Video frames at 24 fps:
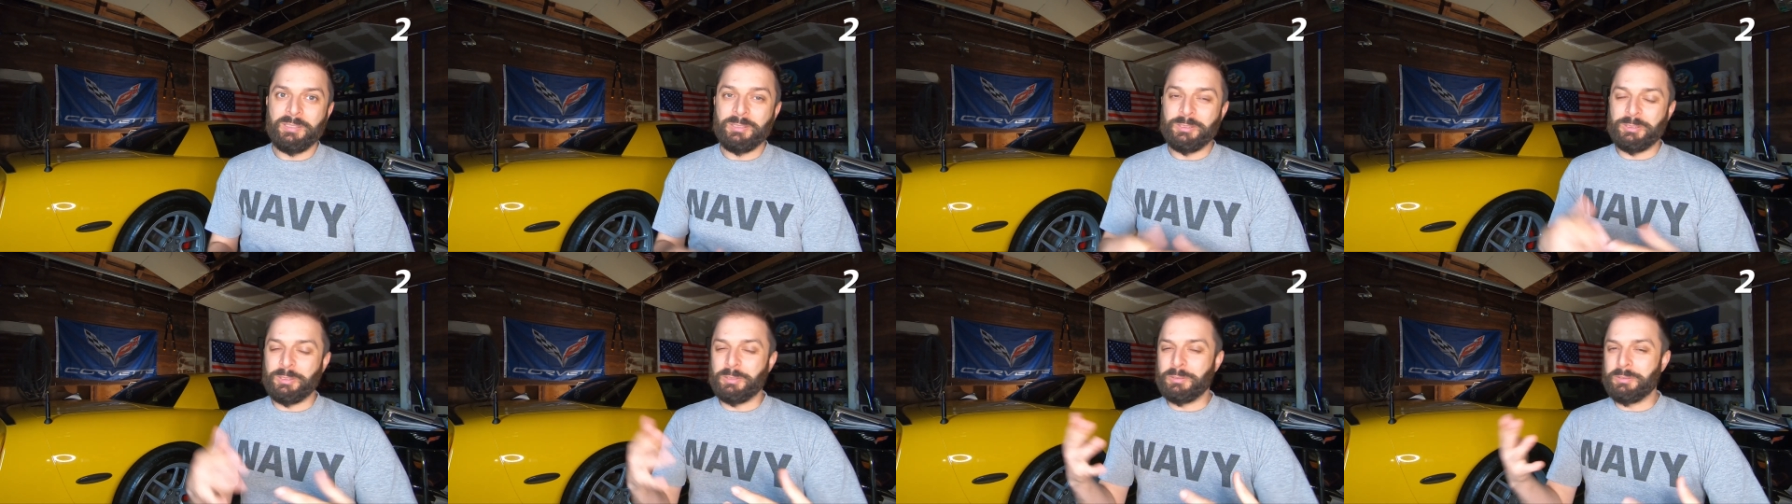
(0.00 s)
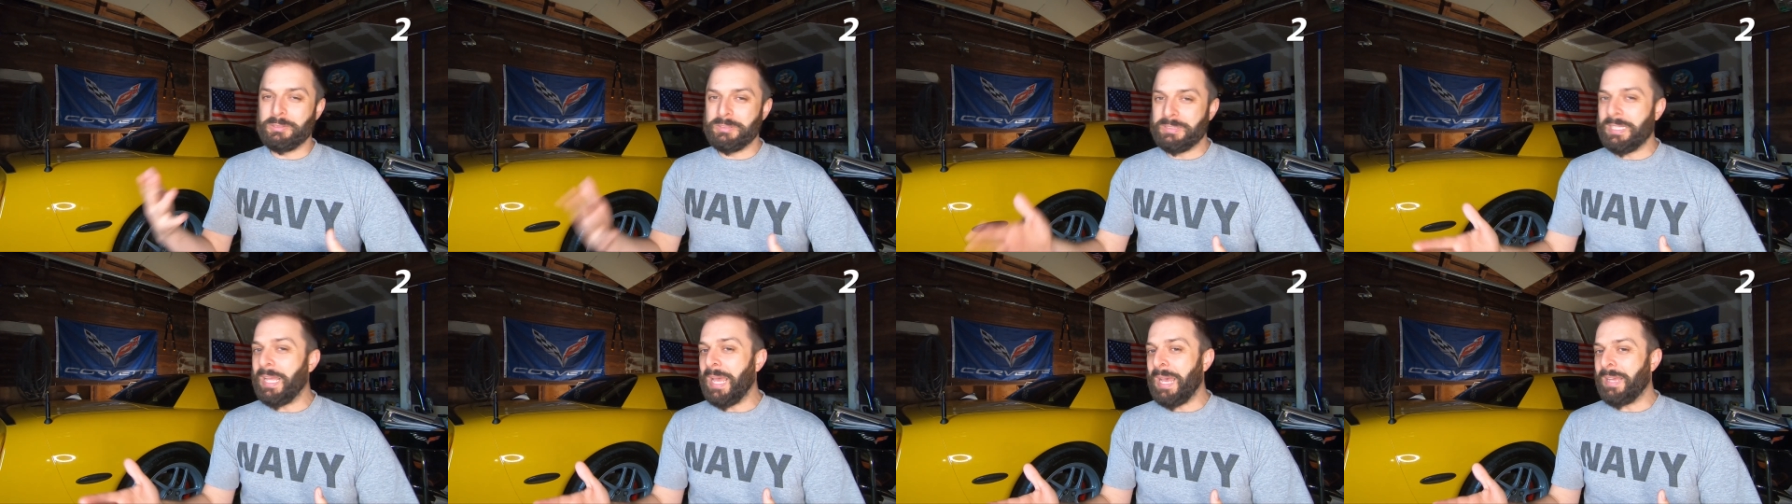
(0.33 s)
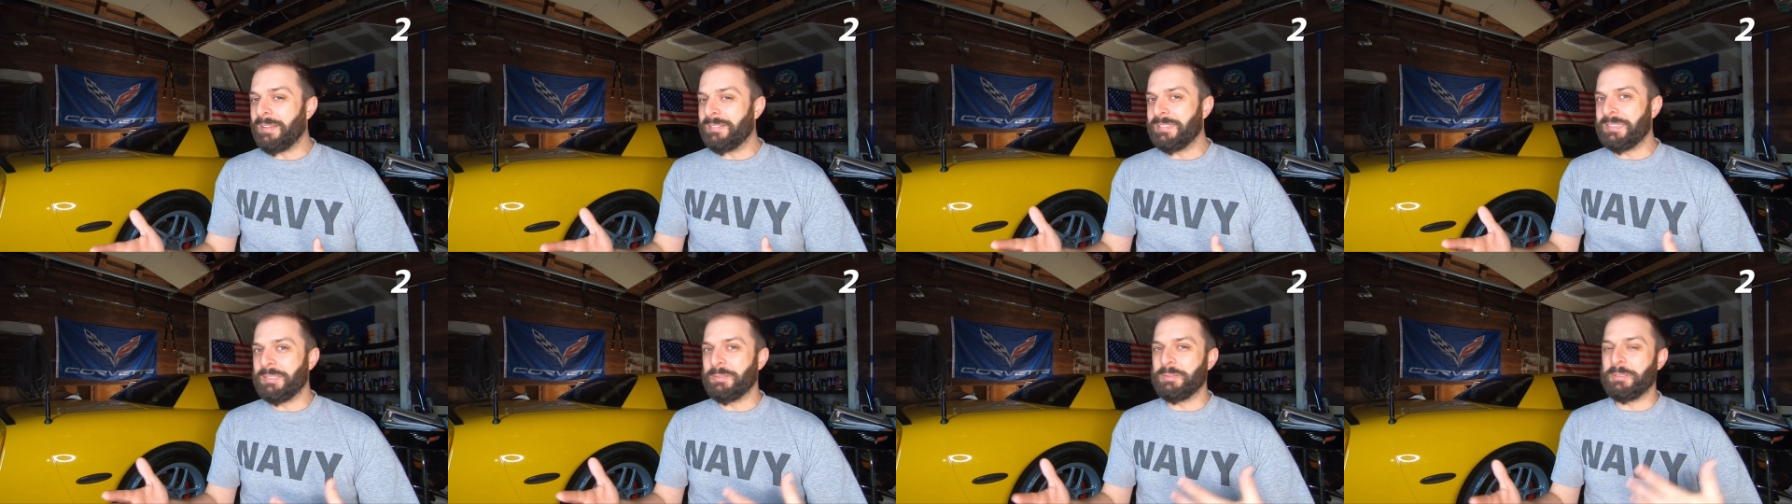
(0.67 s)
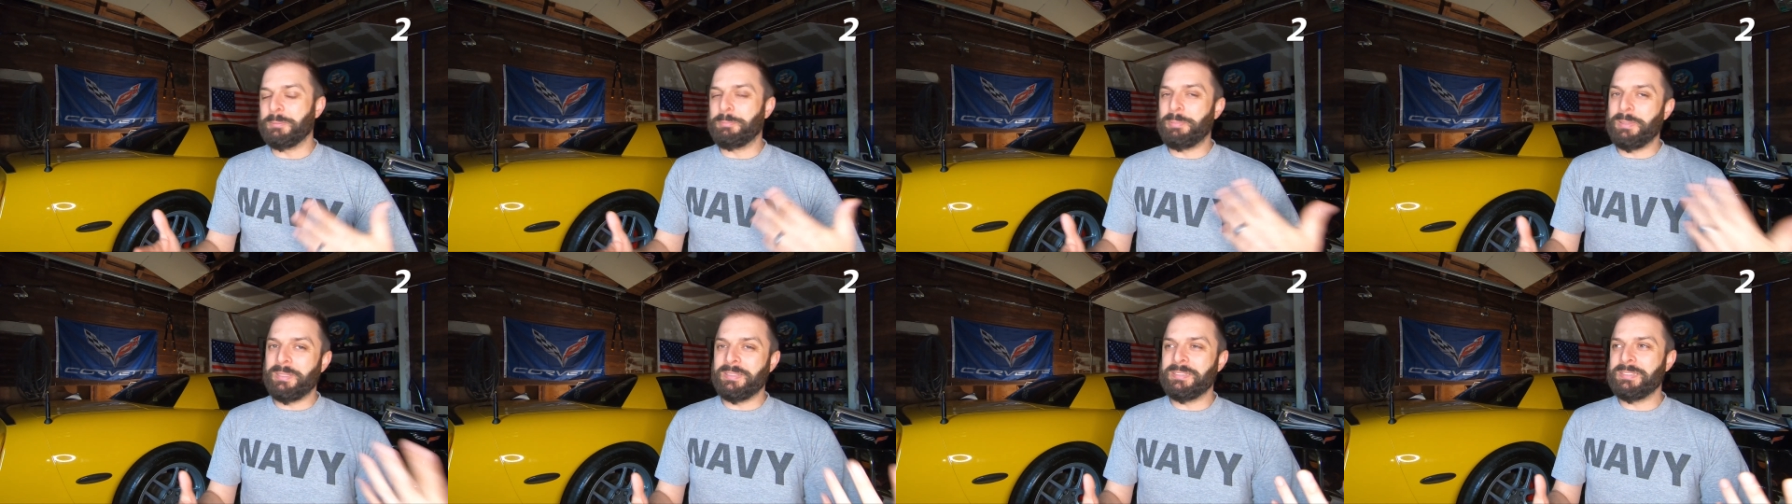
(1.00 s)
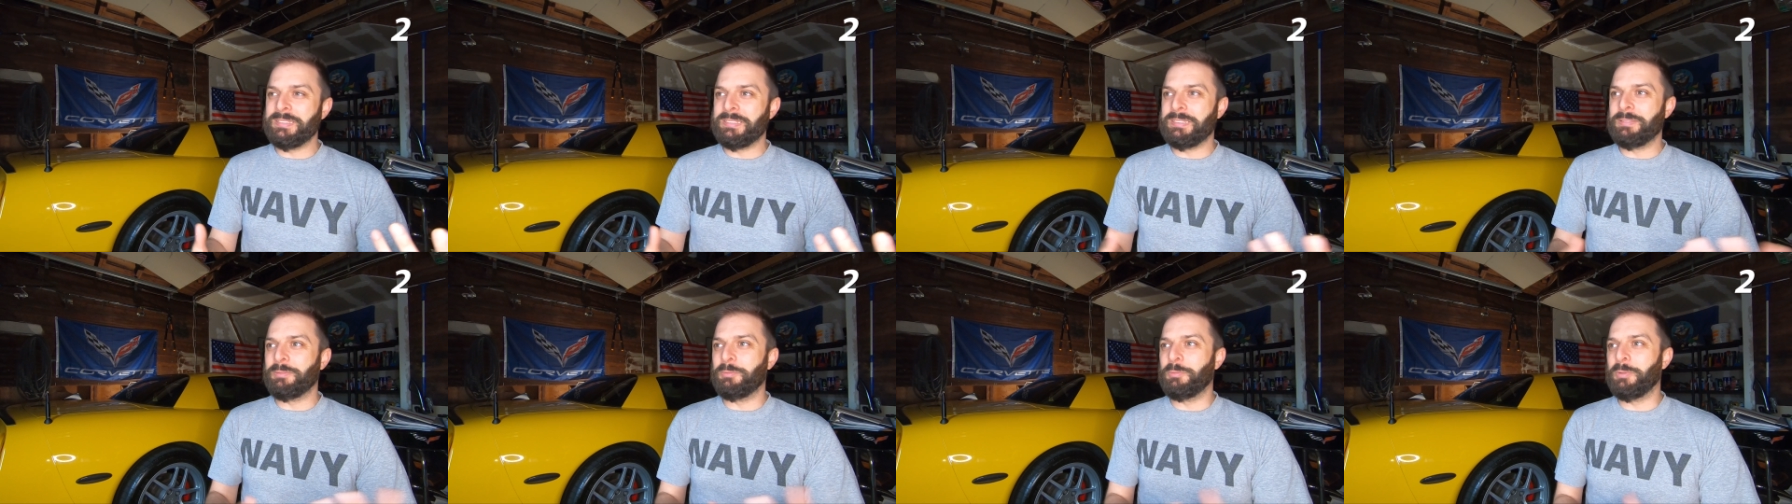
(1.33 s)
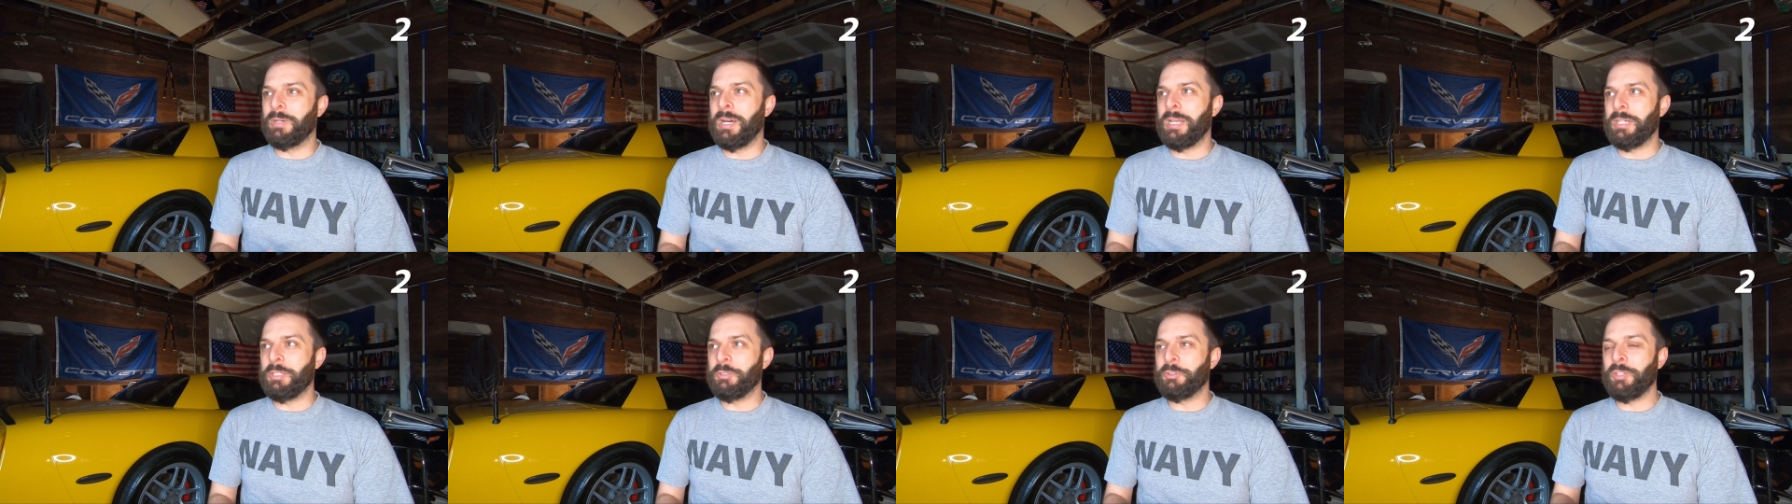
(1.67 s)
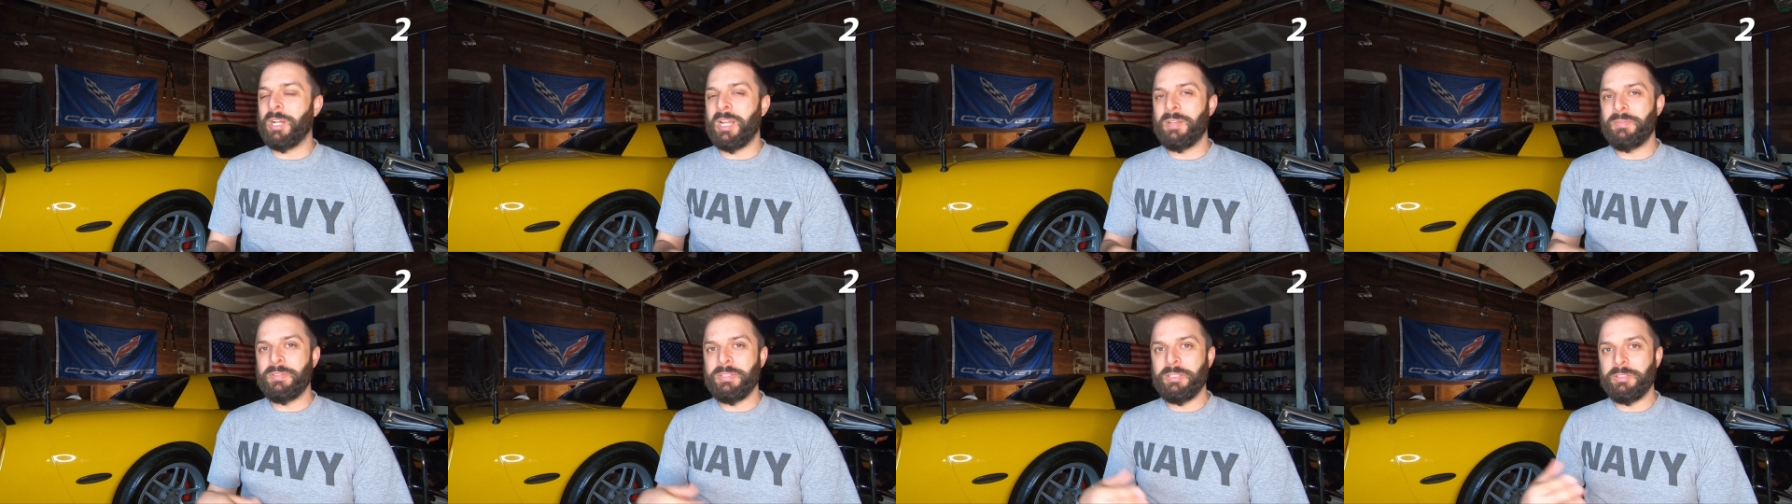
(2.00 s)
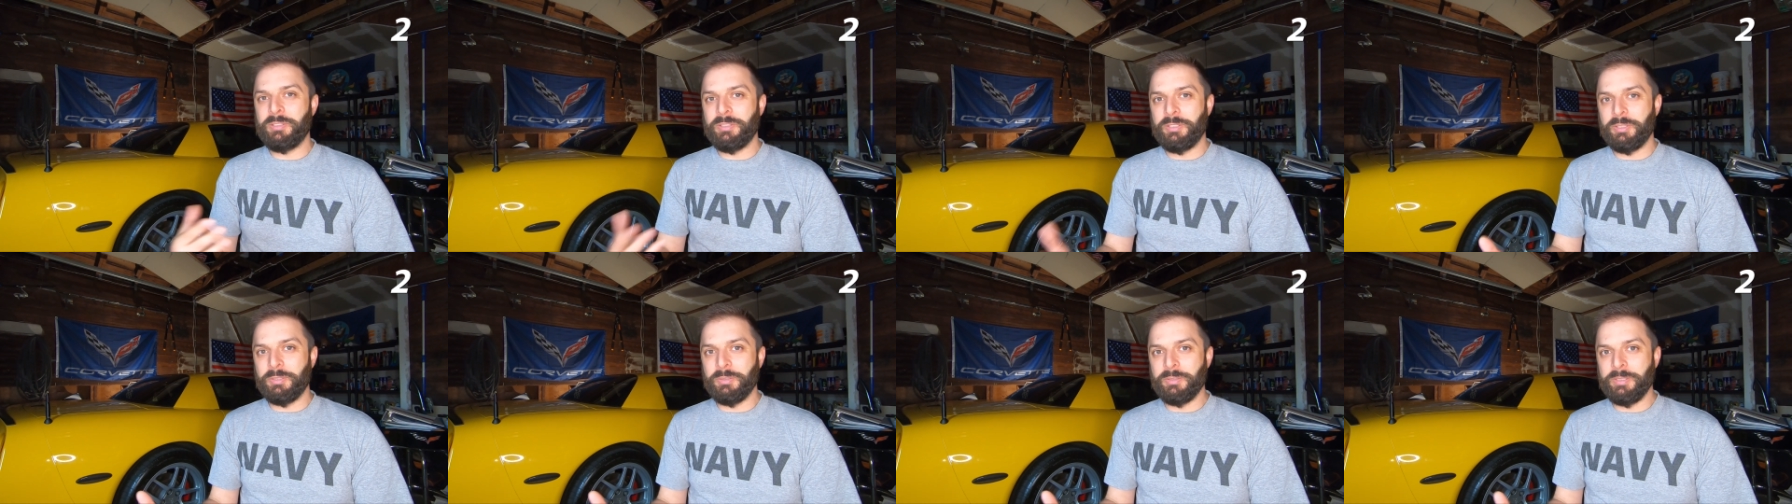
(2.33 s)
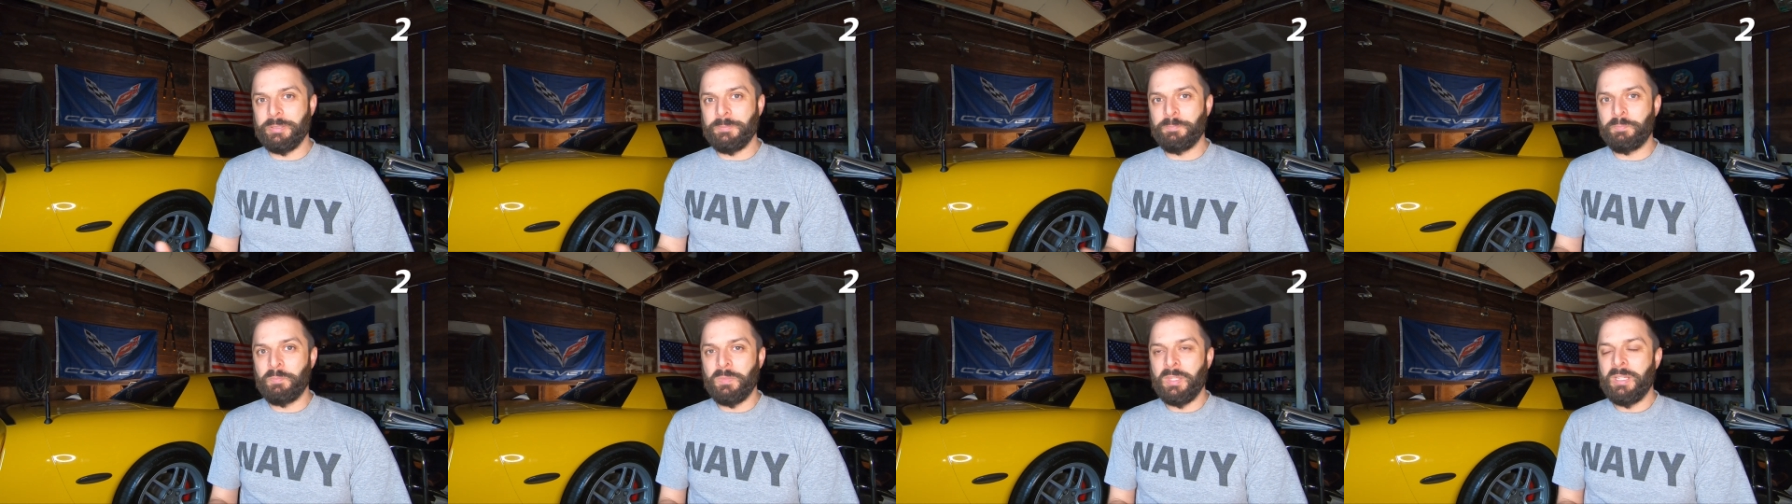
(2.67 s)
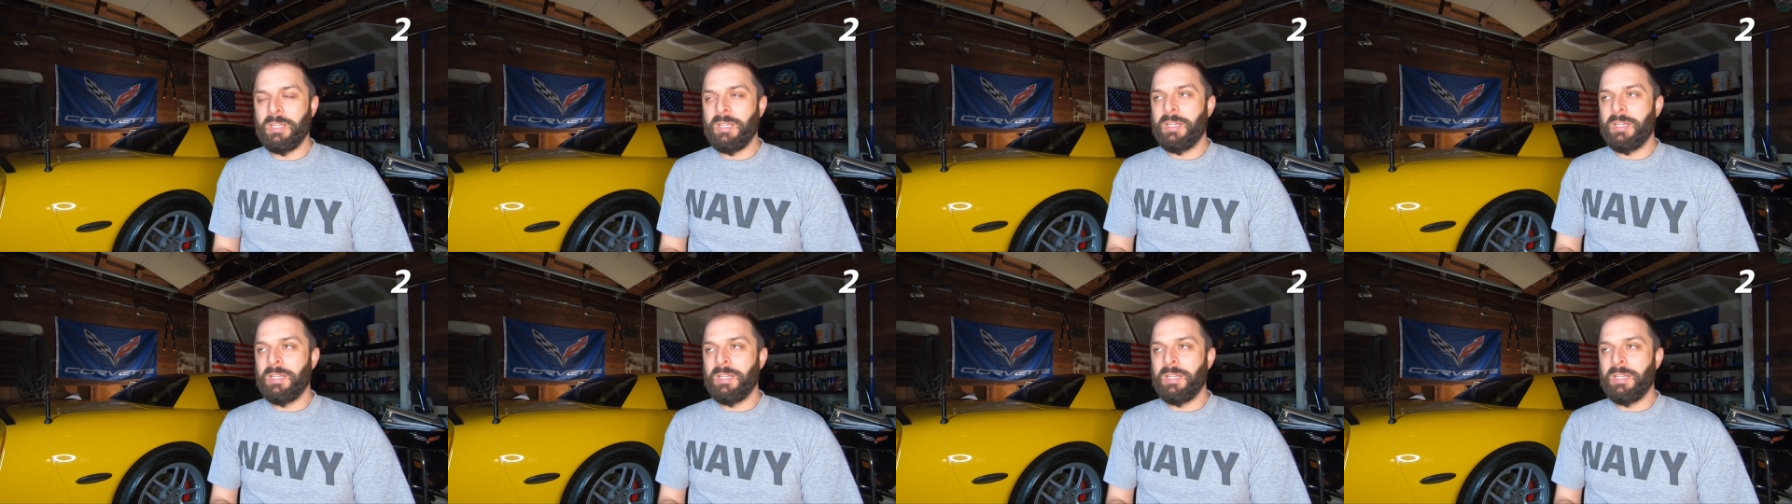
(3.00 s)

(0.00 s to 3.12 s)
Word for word: So there's that. So it depends what kind of driving you're doing.